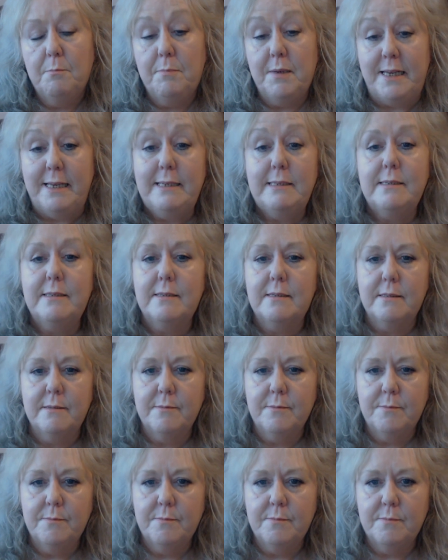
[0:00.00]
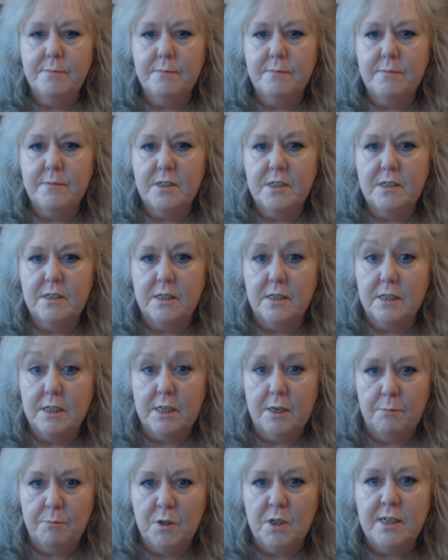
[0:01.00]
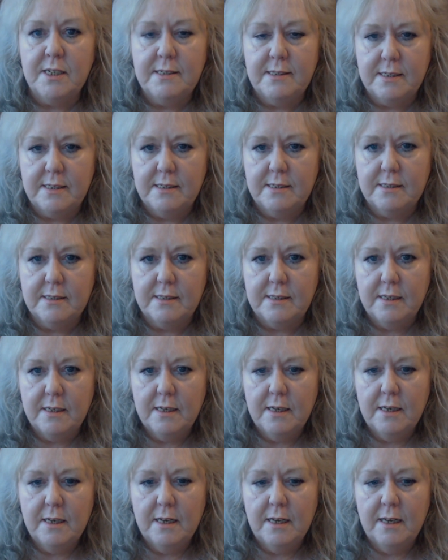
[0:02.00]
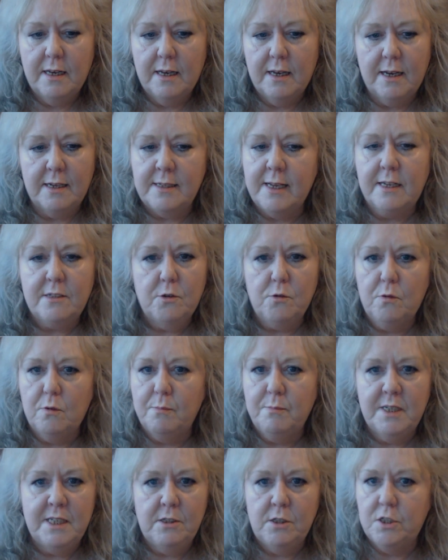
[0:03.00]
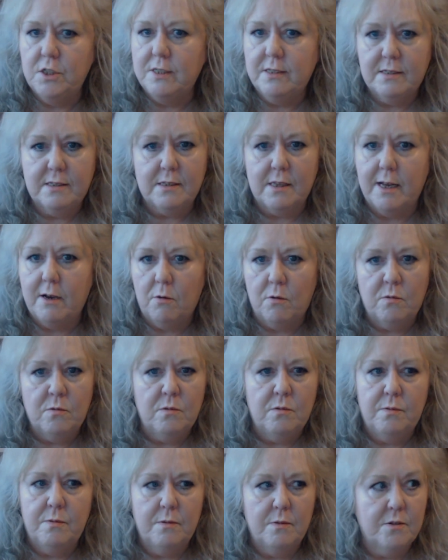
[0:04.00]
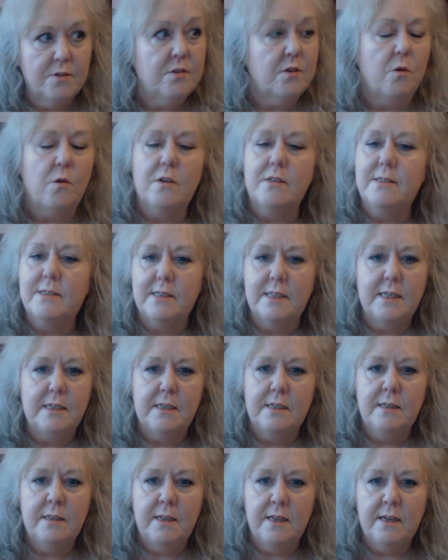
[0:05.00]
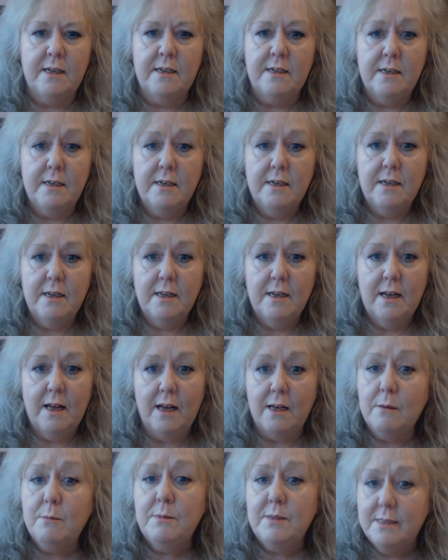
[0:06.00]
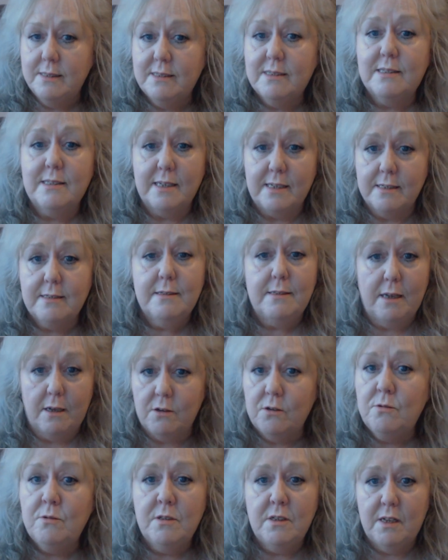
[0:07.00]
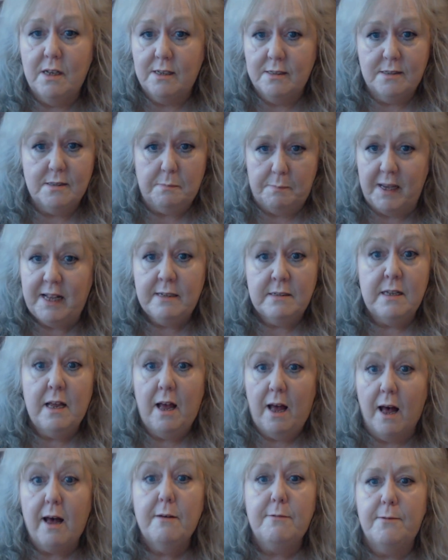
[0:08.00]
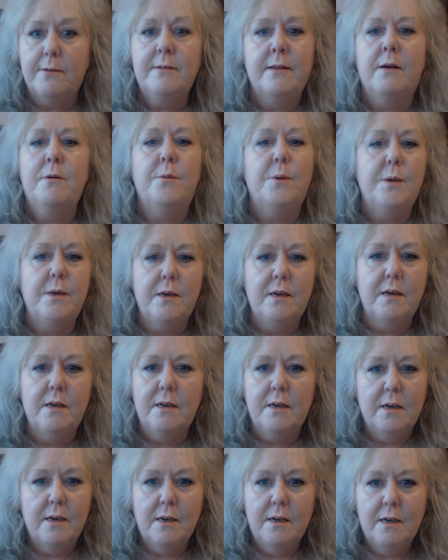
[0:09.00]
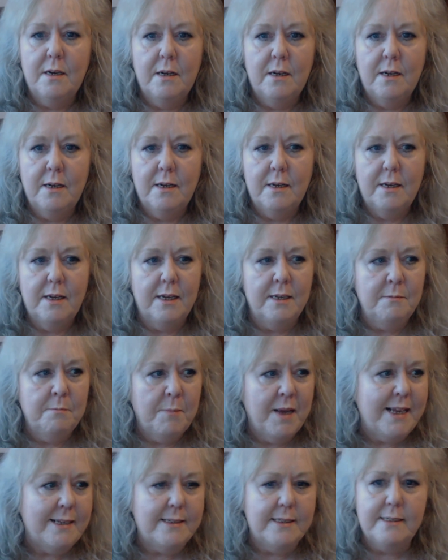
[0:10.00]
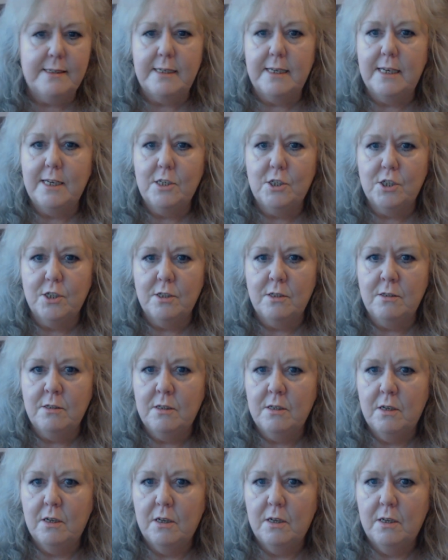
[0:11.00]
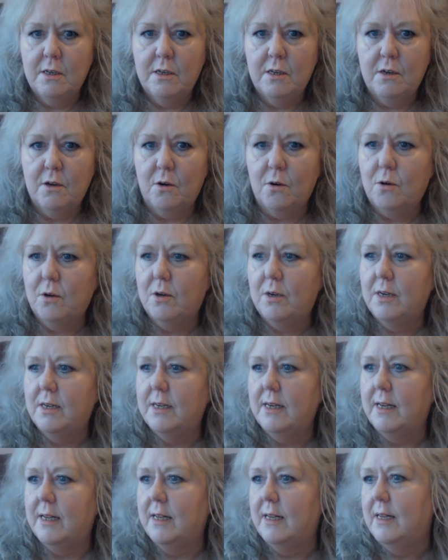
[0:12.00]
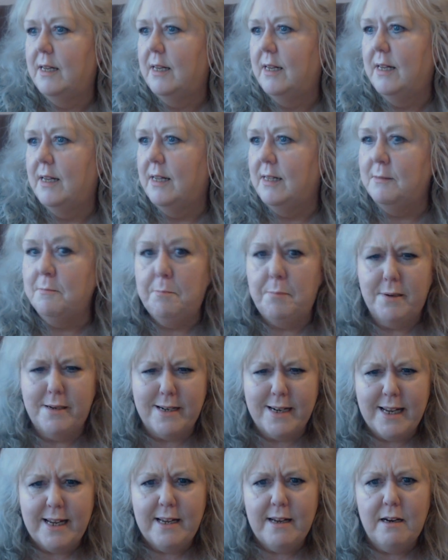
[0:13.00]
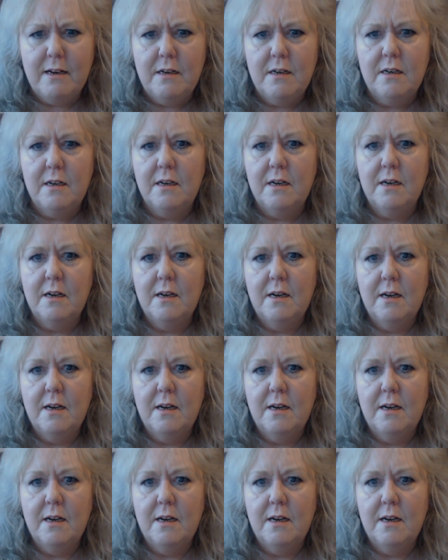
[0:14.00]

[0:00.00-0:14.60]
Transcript: peace to the communities. And I don't mean just little thoughts here and there. I mean sit down and spend half an hour in meditation or in prayer